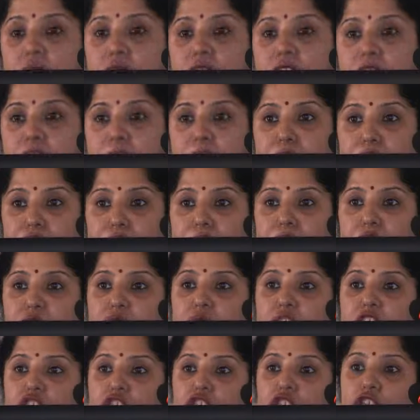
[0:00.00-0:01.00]
symptoms
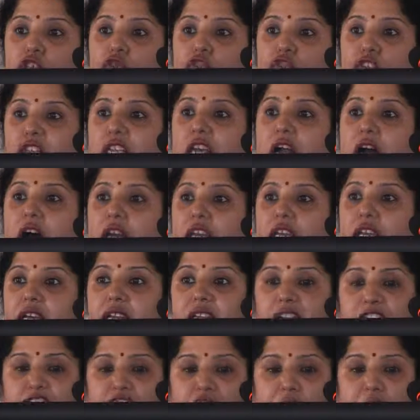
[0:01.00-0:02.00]
which usually are
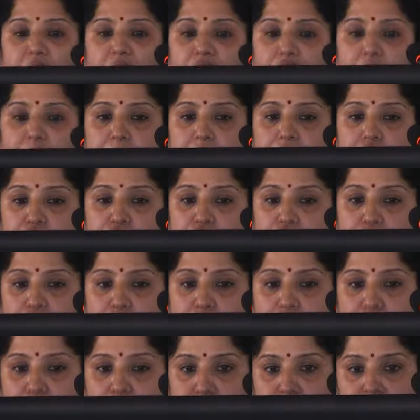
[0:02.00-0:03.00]
neglected by the
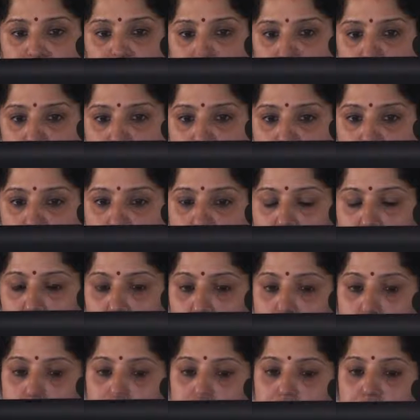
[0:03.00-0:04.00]
patients.
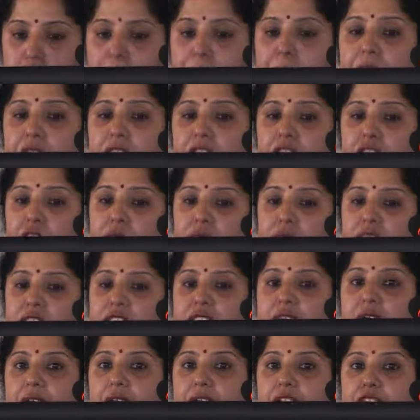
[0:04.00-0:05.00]
Depending on the
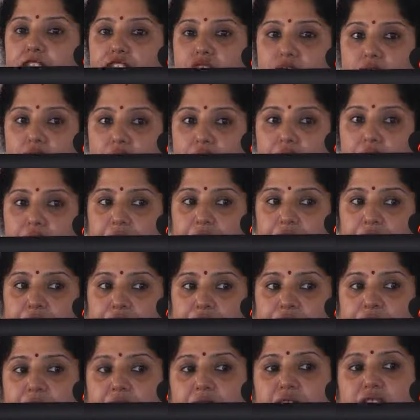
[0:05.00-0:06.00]
sites, again the
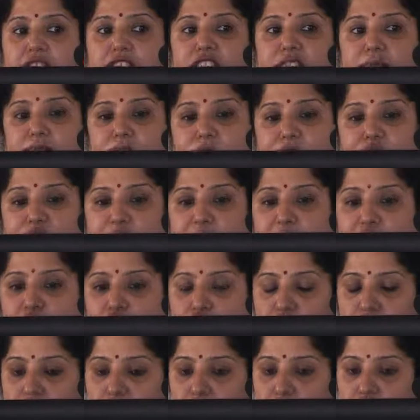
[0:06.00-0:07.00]
silent symptoms may
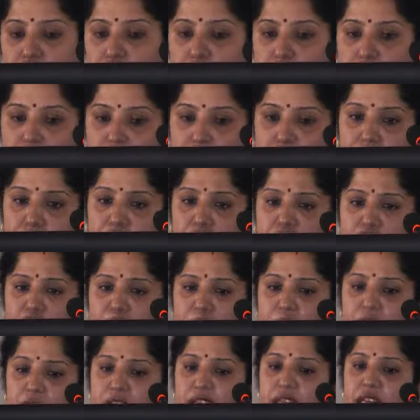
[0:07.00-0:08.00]
change. If it is a
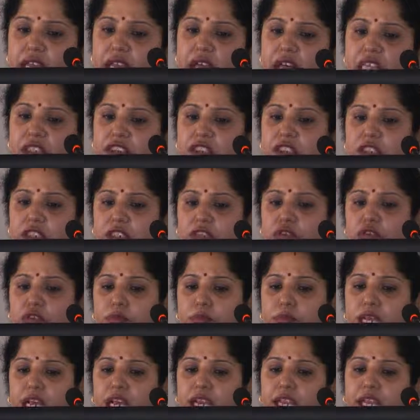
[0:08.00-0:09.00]
brain cancer, it could
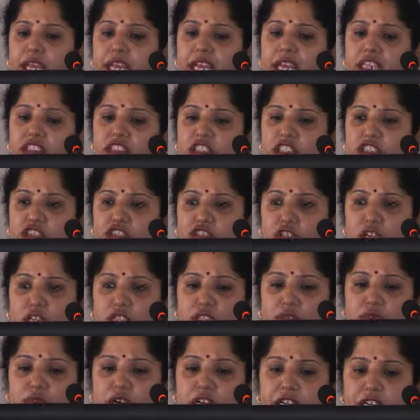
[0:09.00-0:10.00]
be headache,
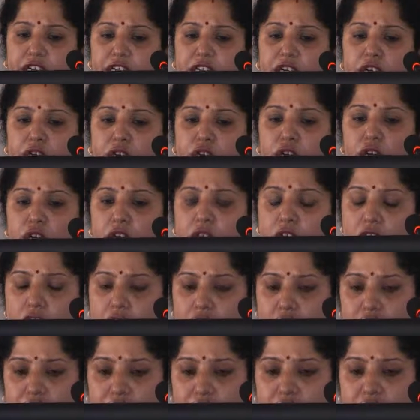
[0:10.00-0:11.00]
seizures, vertigo.
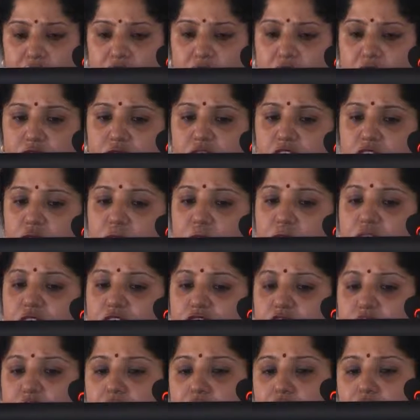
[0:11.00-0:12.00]
If it is a
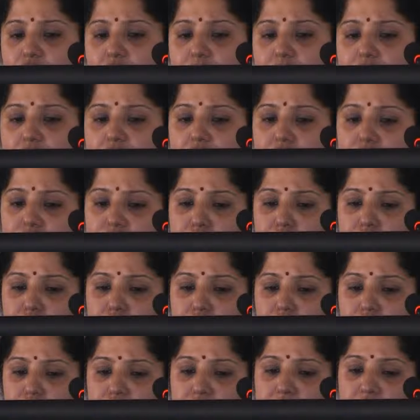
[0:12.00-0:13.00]
respiratory, it could be cough,
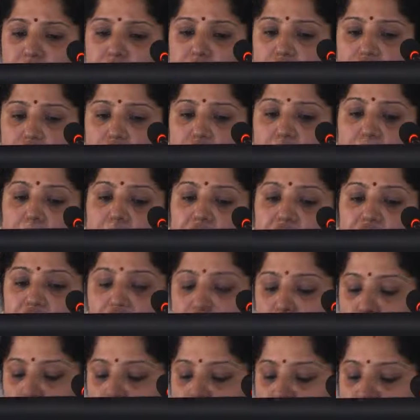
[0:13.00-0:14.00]
hemoptysis. So depending
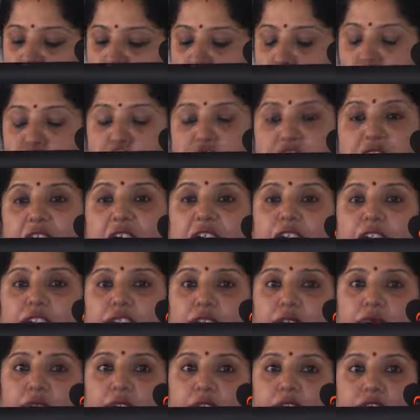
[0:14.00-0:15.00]
upon whichever side
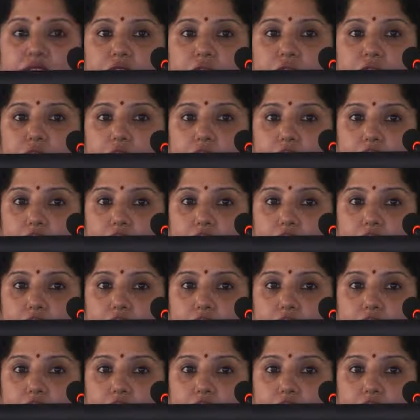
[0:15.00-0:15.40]
is affected,